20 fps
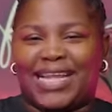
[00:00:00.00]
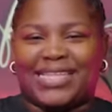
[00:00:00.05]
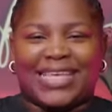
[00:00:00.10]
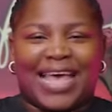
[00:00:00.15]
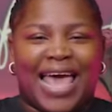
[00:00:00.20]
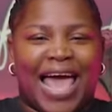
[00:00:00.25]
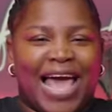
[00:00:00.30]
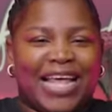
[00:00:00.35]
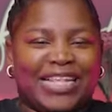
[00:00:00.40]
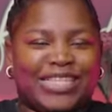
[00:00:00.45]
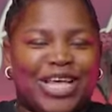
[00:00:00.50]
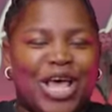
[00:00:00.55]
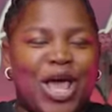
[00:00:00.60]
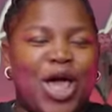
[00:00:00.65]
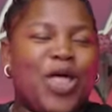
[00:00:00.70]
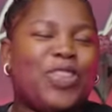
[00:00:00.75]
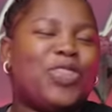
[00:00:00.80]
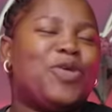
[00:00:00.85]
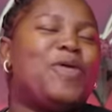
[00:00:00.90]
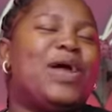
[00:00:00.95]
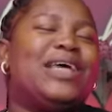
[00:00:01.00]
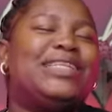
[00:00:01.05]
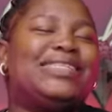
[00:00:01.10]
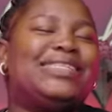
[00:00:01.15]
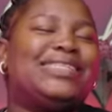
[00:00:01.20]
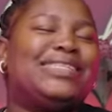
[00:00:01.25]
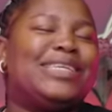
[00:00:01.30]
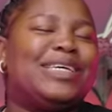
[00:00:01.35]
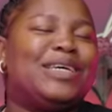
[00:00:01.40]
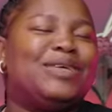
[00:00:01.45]
and it's at the right
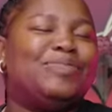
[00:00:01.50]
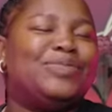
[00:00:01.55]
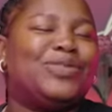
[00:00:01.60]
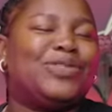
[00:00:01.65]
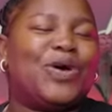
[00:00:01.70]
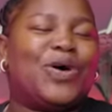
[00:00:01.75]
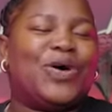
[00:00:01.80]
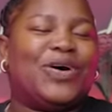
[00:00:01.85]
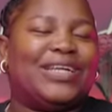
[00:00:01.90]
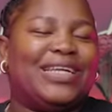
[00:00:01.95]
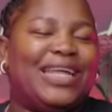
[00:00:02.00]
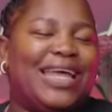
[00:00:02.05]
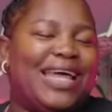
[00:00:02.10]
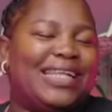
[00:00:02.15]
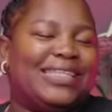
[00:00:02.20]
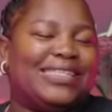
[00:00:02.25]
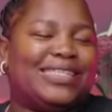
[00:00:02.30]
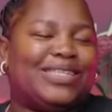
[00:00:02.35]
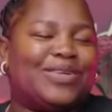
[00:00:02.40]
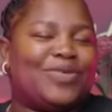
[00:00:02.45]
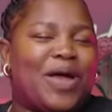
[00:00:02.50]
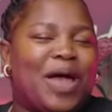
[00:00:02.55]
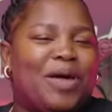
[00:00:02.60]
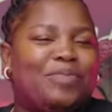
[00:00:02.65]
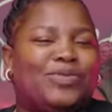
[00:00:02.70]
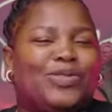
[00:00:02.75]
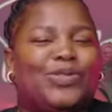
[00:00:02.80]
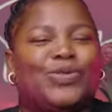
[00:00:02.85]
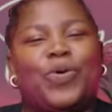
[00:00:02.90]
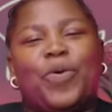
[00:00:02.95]
Simz on
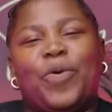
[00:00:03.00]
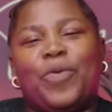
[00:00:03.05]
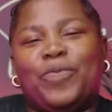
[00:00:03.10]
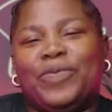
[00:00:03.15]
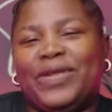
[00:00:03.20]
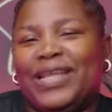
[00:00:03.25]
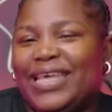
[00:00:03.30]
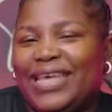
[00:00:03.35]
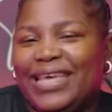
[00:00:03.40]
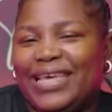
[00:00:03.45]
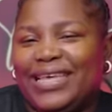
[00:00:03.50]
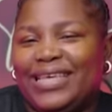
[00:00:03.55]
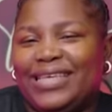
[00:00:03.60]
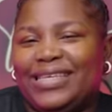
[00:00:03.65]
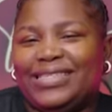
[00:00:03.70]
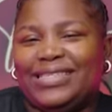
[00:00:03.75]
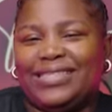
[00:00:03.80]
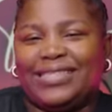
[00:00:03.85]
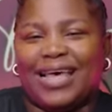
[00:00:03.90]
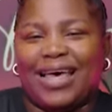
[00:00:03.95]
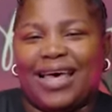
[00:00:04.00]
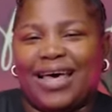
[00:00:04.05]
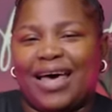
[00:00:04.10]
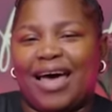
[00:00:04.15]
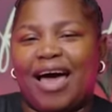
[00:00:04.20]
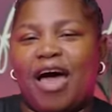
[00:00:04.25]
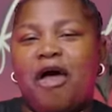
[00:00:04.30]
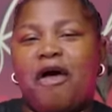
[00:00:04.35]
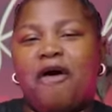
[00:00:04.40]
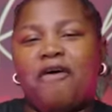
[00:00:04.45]
Instagram. So please
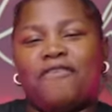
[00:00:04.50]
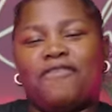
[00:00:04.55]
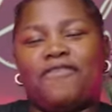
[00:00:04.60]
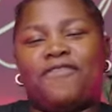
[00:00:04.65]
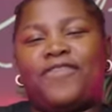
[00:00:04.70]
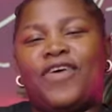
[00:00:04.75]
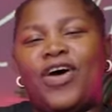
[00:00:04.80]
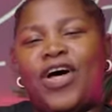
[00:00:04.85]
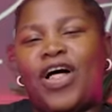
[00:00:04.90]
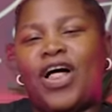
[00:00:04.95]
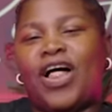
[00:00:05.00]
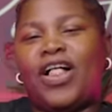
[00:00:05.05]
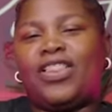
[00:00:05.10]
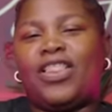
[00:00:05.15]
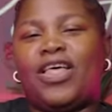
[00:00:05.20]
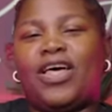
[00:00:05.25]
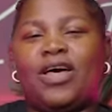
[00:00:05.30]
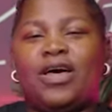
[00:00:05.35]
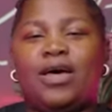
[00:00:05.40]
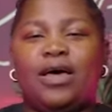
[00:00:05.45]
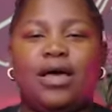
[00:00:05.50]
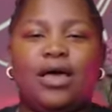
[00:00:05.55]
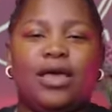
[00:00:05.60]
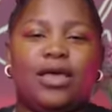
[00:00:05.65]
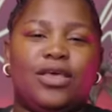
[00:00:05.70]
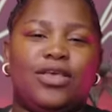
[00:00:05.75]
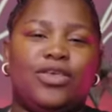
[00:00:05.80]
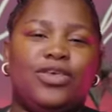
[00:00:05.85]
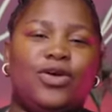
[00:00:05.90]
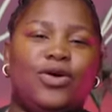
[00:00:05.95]
uh, follow
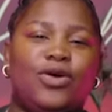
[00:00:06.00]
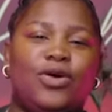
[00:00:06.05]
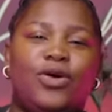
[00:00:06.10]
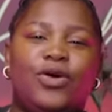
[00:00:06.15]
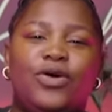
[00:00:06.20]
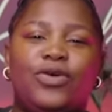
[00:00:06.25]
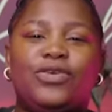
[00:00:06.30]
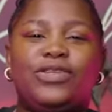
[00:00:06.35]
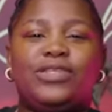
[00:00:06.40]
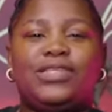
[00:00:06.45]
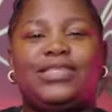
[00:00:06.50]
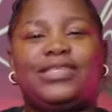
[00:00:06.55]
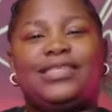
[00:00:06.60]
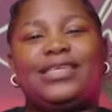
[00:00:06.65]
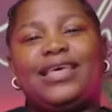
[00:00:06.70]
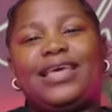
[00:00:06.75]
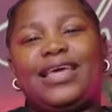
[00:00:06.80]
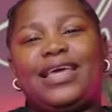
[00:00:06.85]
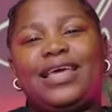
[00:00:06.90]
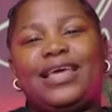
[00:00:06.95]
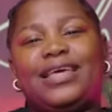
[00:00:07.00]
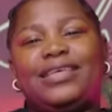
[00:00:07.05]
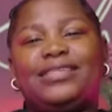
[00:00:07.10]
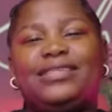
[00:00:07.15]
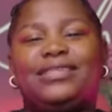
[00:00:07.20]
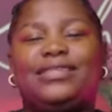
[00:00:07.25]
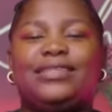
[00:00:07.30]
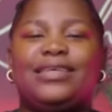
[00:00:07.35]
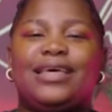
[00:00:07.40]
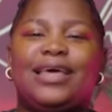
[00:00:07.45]
your
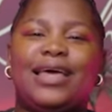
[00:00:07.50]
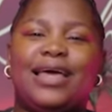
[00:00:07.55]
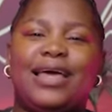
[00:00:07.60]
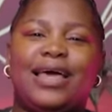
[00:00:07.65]
sister.